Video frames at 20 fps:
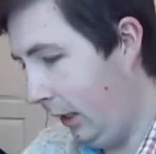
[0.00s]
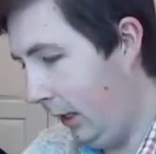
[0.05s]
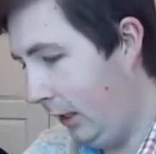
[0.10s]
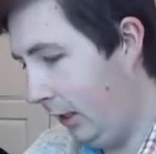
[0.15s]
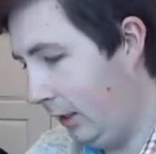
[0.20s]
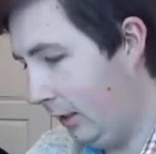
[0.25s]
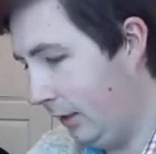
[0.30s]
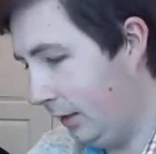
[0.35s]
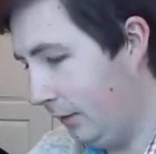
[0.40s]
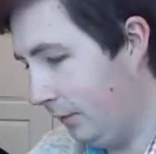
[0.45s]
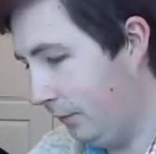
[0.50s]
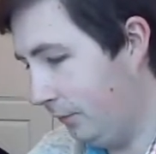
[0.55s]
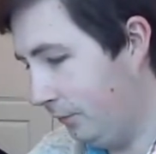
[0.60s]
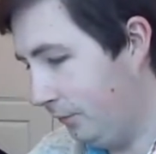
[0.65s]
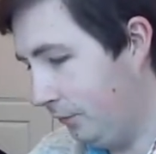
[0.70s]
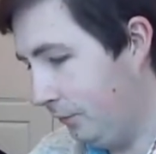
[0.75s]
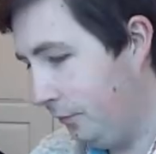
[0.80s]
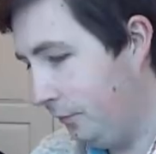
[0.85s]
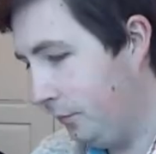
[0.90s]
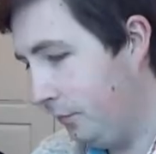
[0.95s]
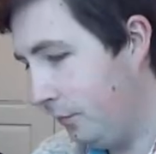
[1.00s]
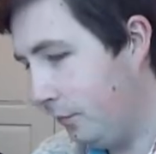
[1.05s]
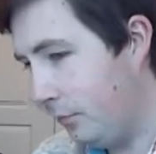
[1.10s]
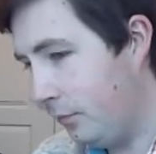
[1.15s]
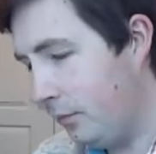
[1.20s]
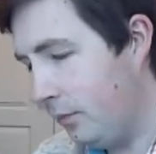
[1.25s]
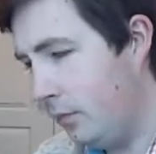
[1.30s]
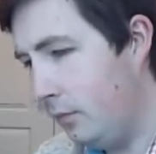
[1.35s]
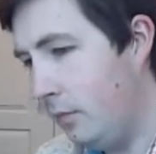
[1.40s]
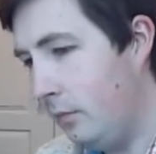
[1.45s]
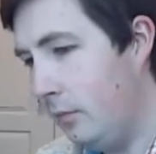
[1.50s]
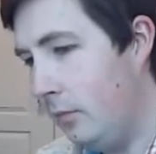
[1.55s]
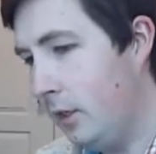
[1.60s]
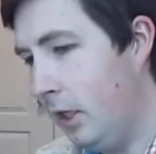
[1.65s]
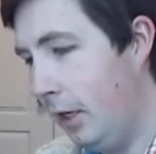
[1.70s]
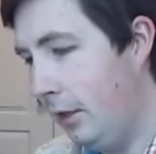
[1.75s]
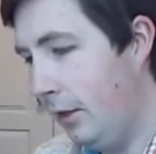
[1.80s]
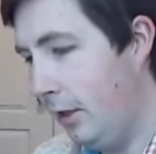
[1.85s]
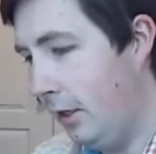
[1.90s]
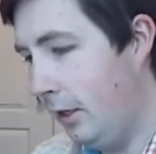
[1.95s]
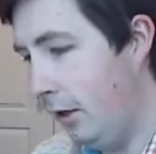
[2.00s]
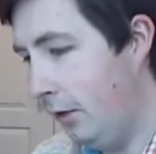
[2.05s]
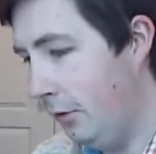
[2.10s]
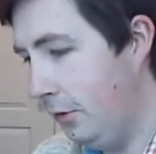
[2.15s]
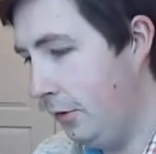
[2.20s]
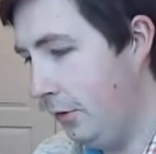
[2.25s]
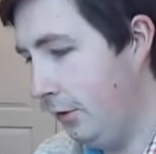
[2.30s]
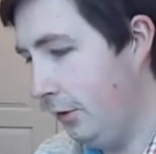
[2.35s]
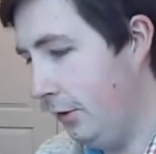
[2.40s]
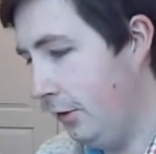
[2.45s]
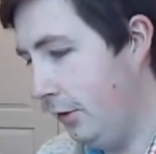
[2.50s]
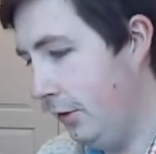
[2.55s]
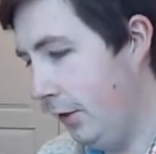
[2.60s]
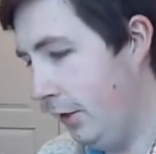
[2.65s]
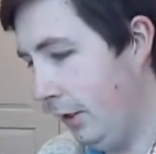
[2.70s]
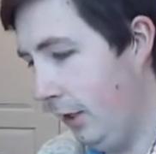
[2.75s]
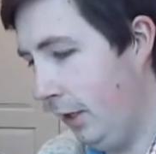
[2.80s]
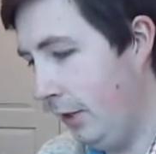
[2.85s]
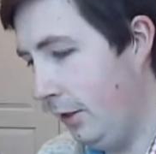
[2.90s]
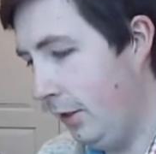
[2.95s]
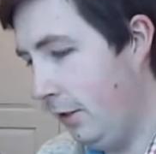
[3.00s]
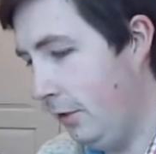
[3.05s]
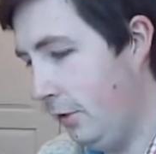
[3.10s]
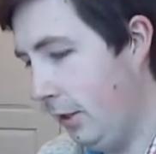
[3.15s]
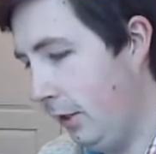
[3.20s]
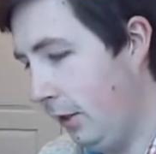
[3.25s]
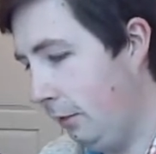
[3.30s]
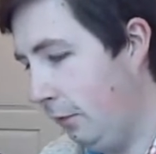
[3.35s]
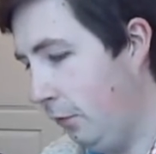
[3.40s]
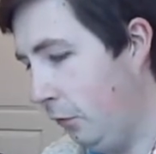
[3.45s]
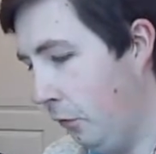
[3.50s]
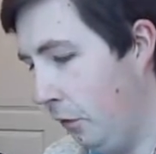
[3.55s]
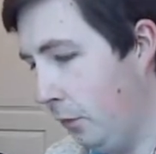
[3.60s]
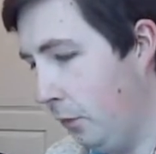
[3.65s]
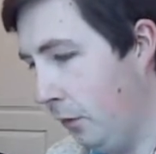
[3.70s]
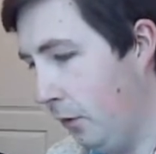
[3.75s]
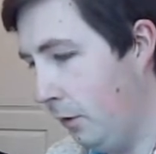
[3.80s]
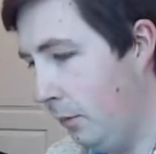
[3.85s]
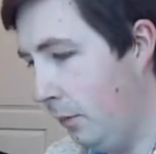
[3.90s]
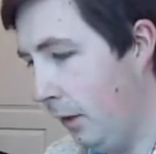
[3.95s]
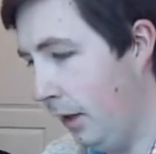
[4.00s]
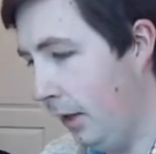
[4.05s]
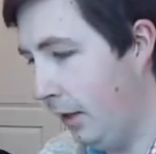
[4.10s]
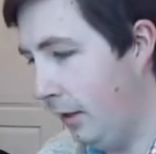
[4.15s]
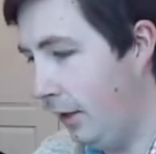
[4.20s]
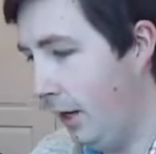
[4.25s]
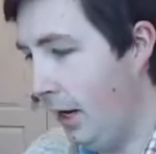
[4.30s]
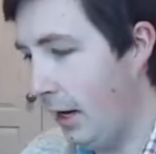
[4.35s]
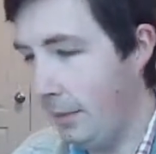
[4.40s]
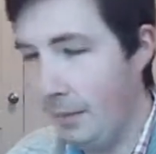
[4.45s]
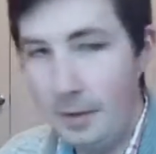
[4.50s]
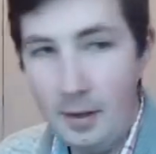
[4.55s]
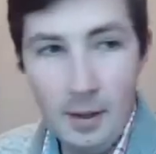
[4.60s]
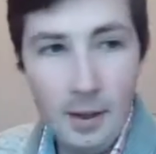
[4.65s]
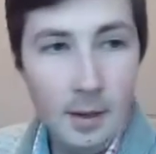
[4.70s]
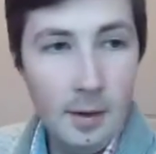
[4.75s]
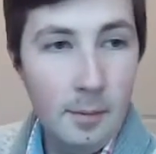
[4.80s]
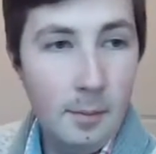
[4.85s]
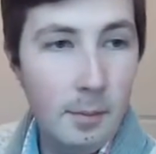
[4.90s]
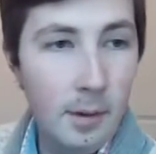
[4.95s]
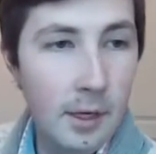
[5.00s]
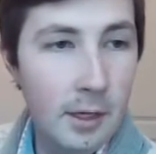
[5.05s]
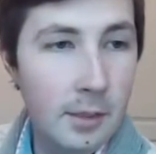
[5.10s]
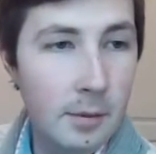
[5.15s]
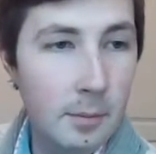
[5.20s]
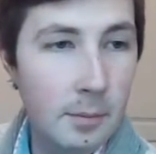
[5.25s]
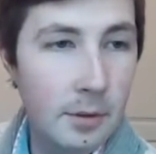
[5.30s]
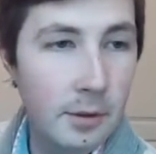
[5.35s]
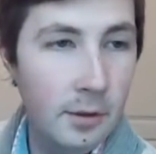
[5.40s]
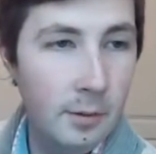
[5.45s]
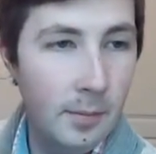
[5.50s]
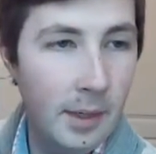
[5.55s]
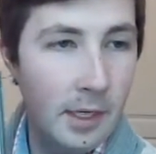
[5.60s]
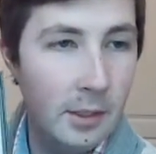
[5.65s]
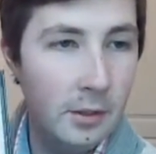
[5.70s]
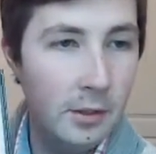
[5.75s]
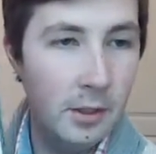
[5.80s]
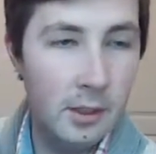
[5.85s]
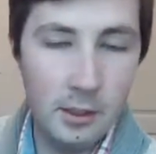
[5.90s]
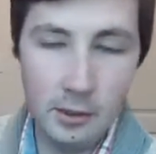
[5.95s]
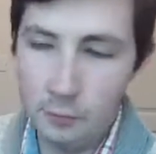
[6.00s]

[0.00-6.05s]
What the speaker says: And then also I think there's like a foreword by His Imperial Majesty